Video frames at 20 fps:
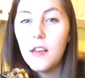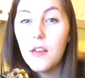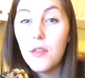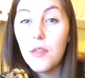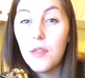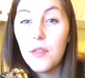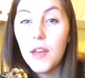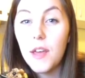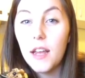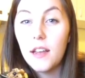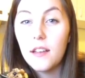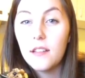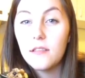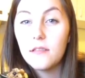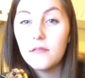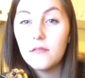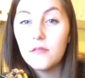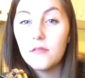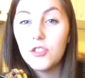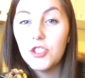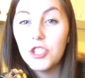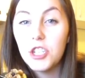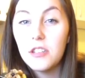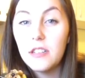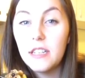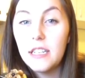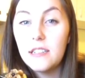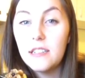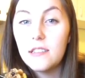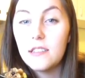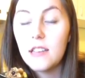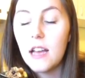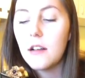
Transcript: thick chilies.